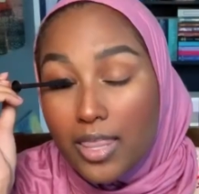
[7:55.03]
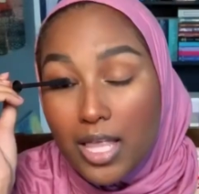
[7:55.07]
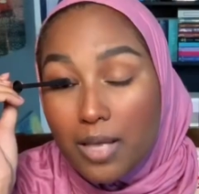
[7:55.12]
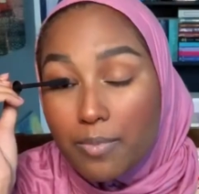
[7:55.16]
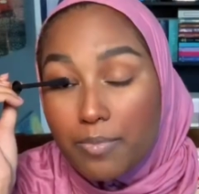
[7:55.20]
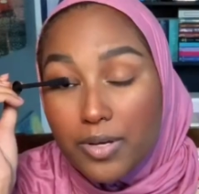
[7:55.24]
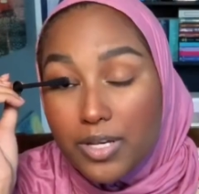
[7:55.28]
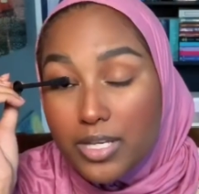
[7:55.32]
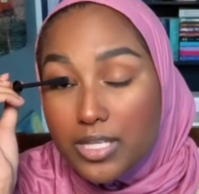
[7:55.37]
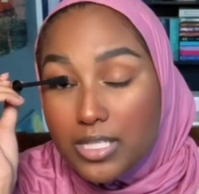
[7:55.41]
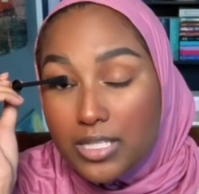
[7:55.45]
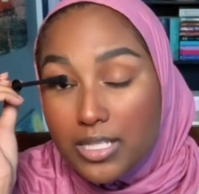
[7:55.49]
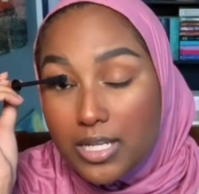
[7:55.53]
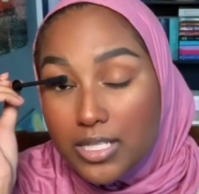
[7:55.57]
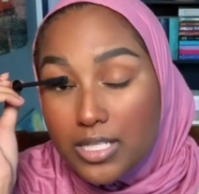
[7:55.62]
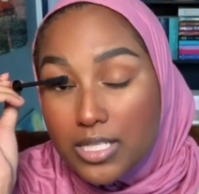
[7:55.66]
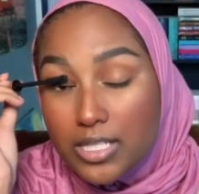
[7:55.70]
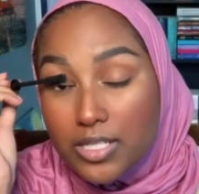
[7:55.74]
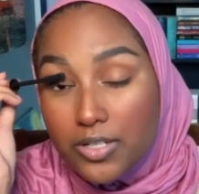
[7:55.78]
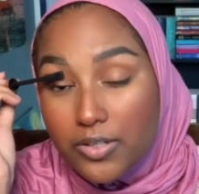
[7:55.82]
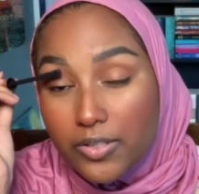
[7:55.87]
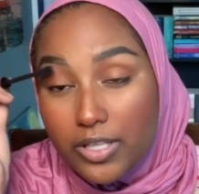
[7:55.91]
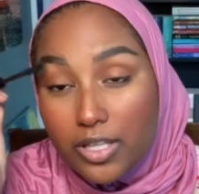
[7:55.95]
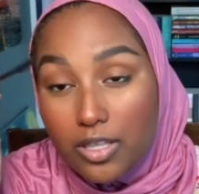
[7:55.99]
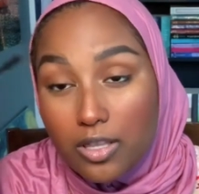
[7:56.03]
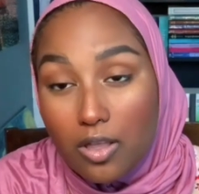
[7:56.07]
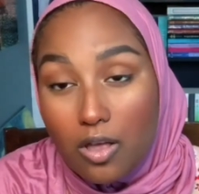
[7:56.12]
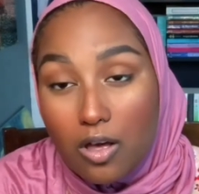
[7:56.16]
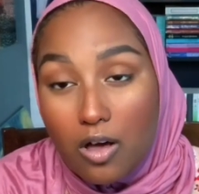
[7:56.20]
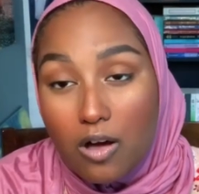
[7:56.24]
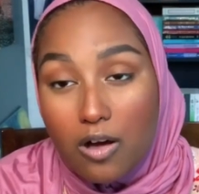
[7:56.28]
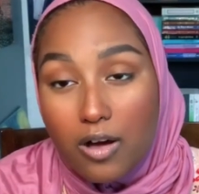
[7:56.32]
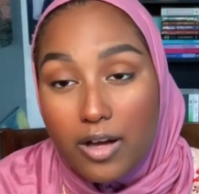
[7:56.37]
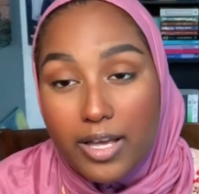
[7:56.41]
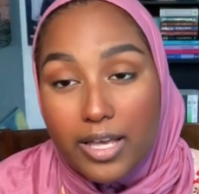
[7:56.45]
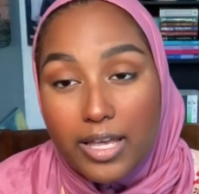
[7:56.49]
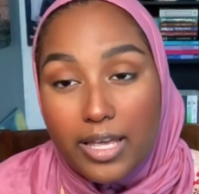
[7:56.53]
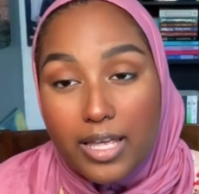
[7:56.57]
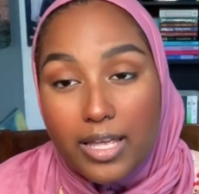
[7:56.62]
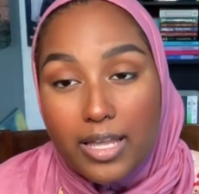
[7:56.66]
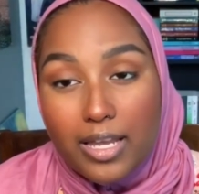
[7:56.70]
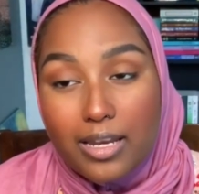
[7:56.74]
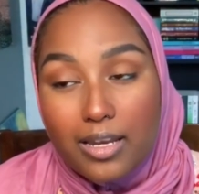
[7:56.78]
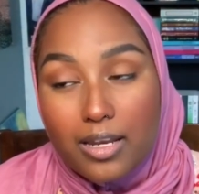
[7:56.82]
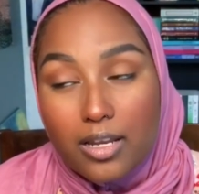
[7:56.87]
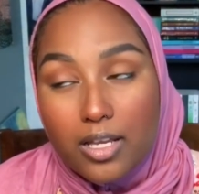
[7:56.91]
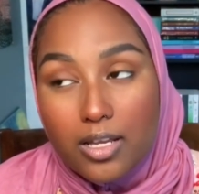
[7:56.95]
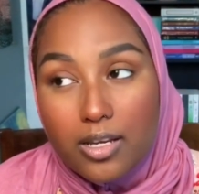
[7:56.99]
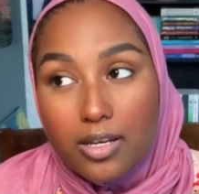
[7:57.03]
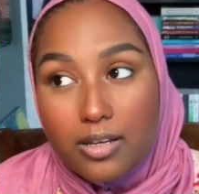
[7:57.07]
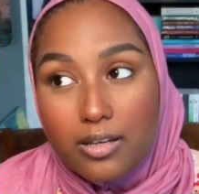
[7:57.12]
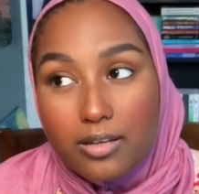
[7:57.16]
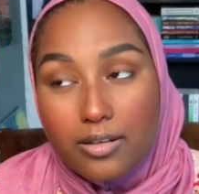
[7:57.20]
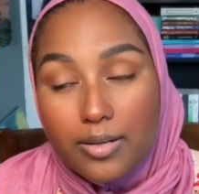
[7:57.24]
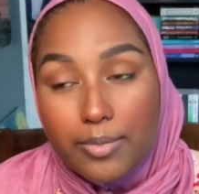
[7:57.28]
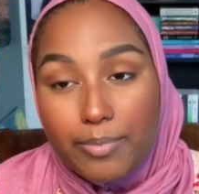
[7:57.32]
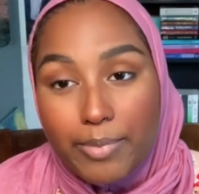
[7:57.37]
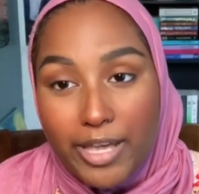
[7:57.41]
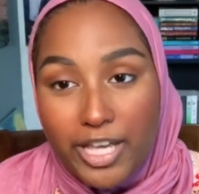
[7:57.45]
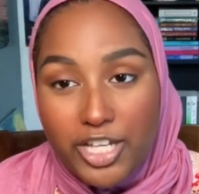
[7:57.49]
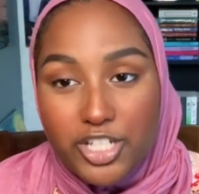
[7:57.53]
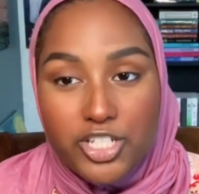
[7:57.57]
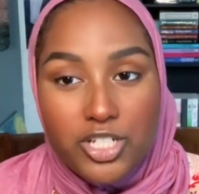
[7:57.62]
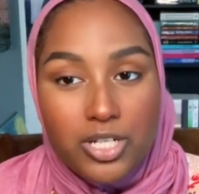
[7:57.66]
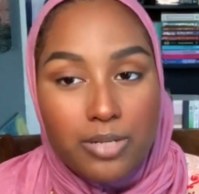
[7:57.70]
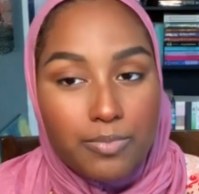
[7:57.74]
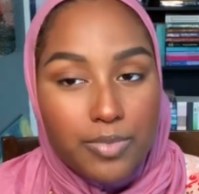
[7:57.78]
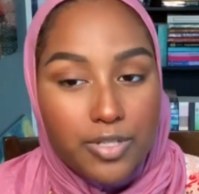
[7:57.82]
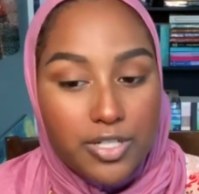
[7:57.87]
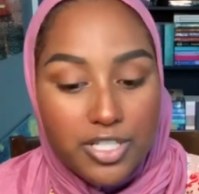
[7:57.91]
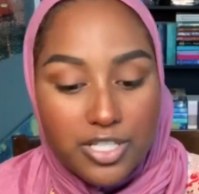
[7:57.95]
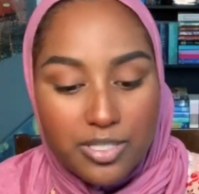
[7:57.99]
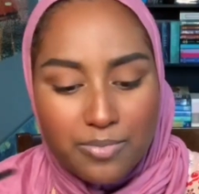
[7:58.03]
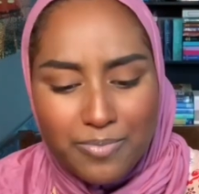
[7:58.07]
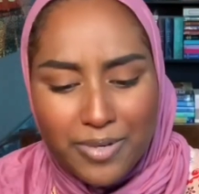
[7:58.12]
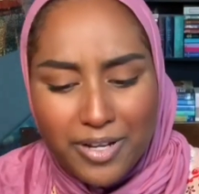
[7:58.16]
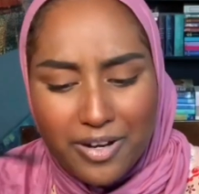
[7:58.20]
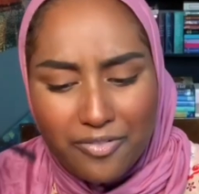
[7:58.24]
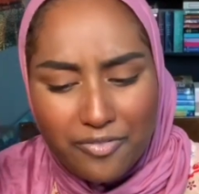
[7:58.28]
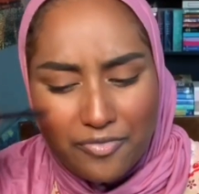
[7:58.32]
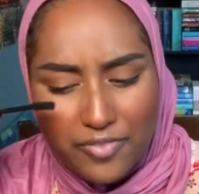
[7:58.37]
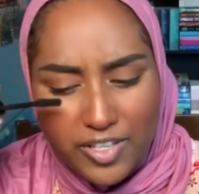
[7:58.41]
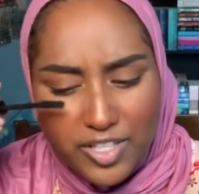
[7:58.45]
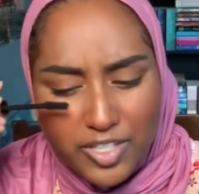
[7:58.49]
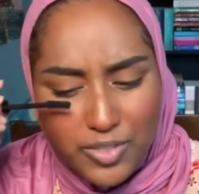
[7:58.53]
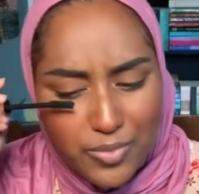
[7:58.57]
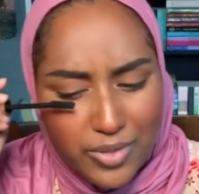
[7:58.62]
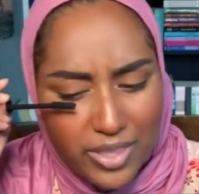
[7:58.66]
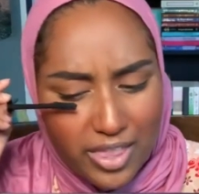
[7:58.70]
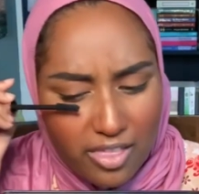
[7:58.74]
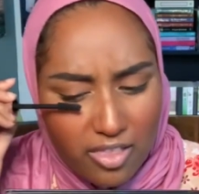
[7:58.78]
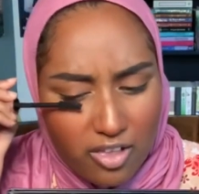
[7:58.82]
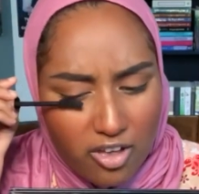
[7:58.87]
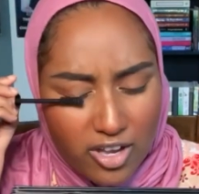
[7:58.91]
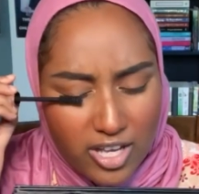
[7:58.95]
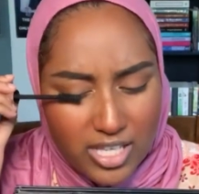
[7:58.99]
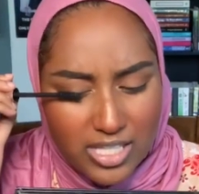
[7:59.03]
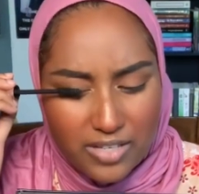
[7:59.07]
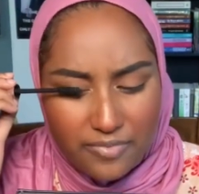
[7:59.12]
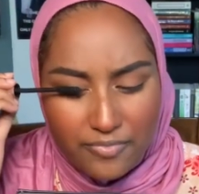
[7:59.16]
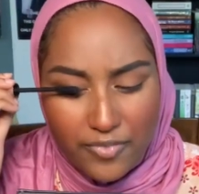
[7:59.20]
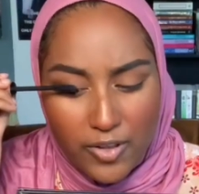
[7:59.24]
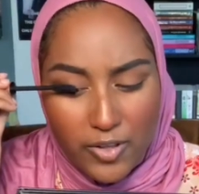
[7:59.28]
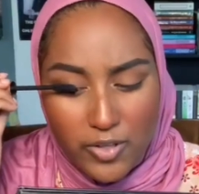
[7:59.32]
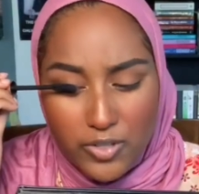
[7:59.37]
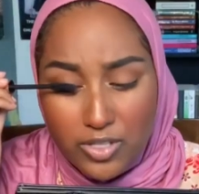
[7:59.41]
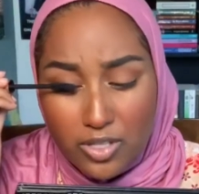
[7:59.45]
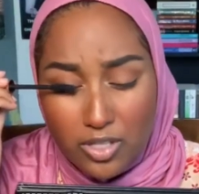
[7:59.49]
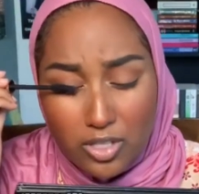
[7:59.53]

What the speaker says: that book isn't necessarily long in page numbers, but it feels really long because it follows a